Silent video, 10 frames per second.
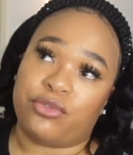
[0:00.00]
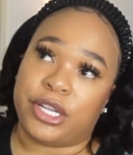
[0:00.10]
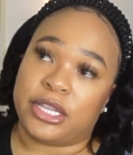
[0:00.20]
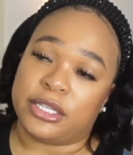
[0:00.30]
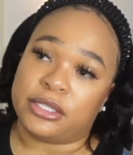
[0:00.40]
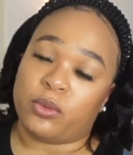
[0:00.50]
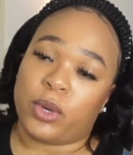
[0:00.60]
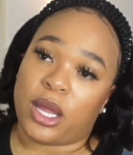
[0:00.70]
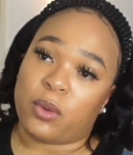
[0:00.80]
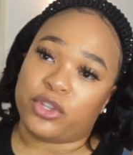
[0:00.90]
read, so
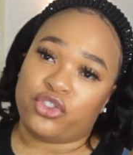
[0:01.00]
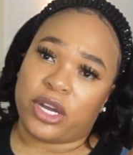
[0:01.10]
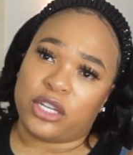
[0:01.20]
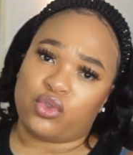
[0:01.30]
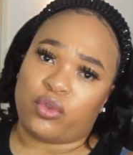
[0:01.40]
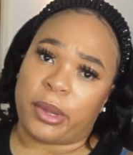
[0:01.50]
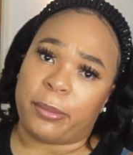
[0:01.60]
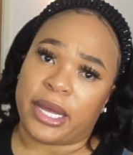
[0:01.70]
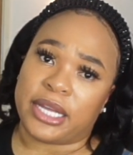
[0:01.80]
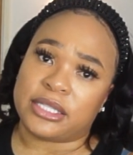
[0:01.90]
what I want you guys to
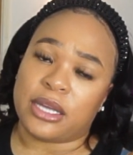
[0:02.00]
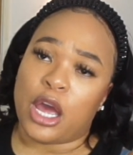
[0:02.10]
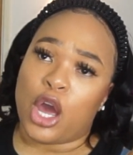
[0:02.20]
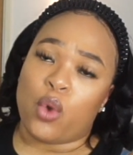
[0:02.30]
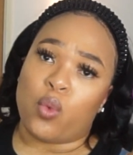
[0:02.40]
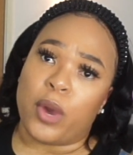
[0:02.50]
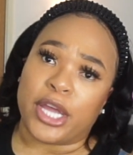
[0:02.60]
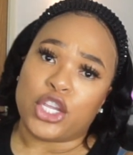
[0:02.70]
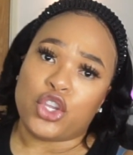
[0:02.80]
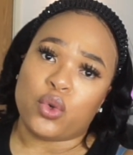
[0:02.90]
remember is
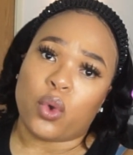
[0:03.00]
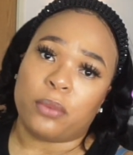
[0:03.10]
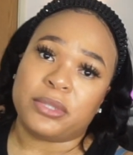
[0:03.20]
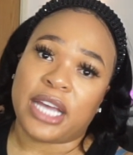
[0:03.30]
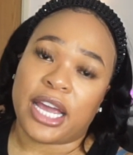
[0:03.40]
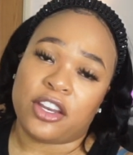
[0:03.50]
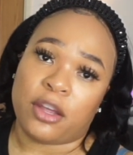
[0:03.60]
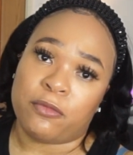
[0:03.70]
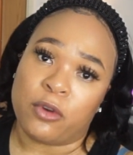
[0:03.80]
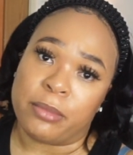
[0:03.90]
when you obtain
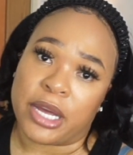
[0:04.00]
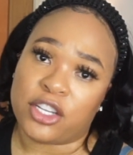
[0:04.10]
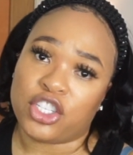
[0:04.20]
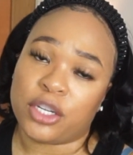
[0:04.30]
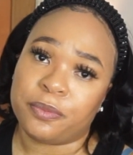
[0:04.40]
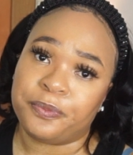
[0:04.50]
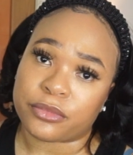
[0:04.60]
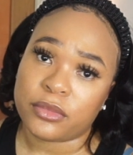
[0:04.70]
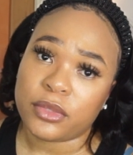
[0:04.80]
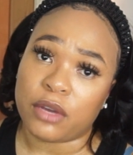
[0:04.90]
information
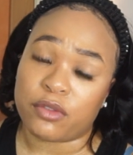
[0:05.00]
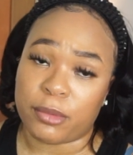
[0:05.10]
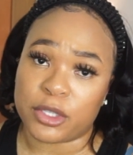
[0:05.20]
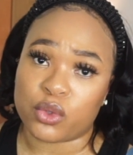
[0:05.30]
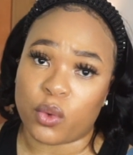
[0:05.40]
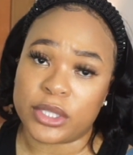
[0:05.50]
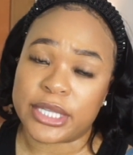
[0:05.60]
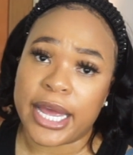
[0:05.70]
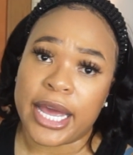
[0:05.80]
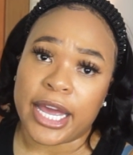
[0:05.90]
from a source,
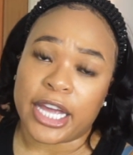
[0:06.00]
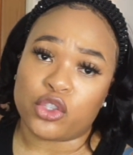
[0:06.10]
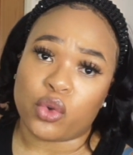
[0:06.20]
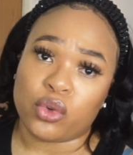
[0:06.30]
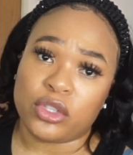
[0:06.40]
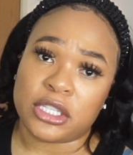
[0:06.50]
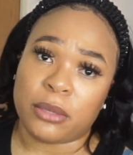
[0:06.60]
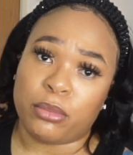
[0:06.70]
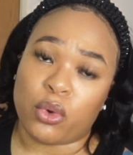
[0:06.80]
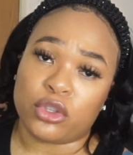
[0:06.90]
it's always
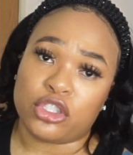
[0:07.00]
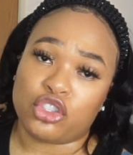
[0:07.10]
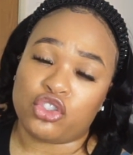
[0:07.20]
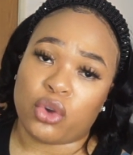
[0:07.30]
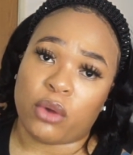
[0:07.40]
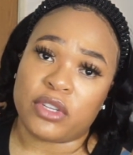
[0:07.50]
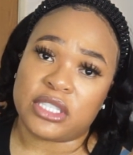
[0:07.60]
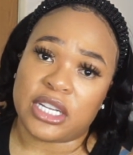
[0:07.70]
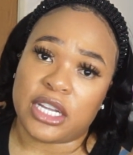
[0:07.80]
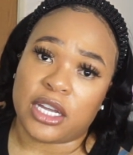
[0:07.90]
important to
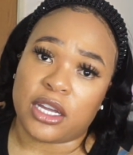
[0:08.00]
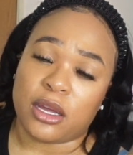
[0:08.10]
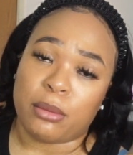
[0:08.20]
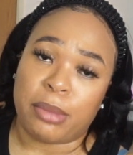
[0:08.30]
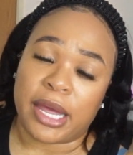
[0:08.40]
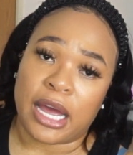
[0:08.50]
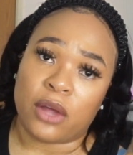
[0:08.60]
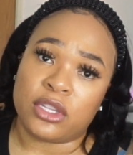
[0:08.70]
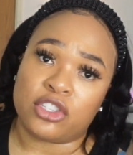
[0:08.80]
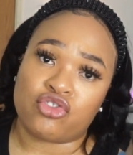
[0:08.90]
obviously pick
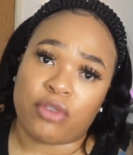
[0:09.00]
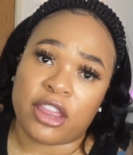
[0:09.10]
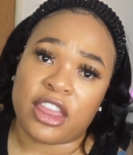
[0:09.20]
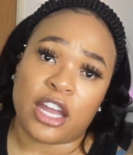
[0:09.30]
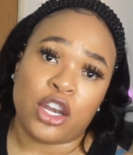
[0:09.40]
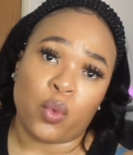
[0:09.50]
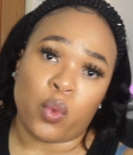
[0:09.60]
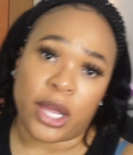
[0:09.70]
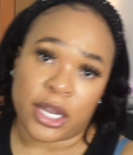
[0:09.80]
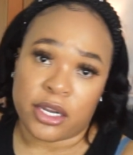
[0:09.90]
out the strength and the
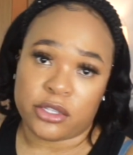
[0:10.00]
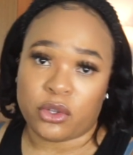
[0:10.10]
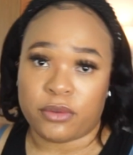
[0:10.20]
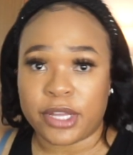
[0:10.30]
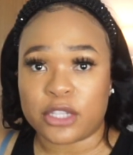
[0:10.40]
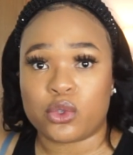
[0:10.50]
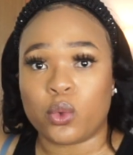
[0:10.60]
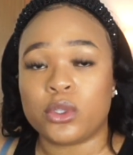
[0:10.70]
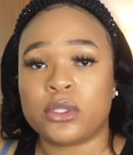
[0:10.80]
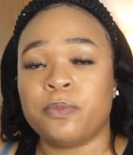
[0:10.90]
weakness of that
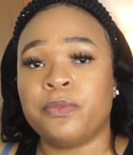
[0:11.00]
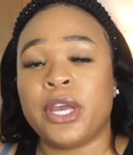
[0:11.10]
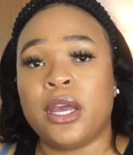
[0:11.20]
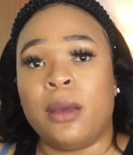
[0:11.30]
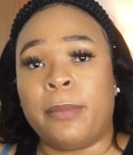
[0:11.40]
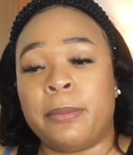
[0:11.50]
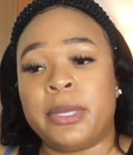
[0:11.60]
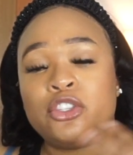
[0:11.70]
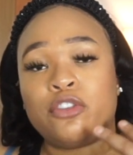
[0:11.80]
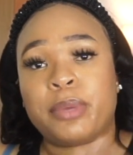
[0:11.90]
source. By
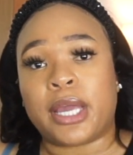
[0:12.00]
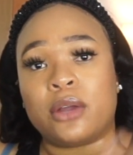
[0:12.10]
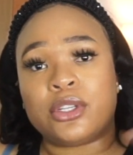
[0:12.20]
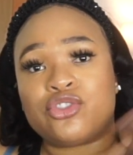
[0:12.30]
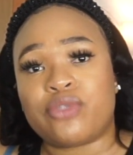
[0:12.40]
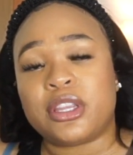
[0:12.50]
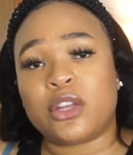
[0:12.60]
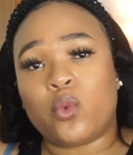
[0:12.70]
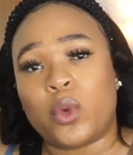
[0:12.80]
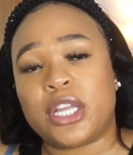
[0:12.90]
means of picking out the strength
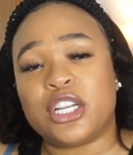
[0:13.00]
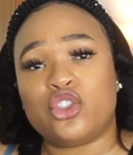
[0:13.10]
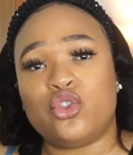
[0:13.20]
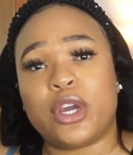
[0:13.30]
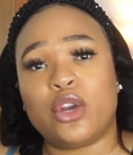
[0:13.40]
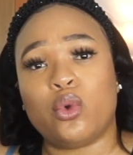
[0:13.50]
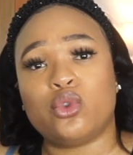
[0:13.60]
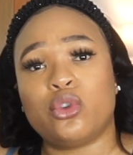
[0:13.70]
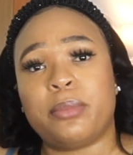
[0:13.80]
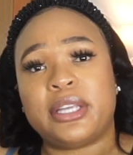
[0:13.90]
and weakness, you can
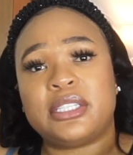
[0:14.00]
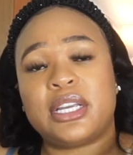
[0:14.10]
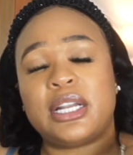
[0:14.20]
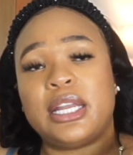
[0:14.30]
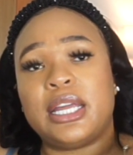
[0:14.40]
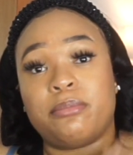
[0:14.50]
also basically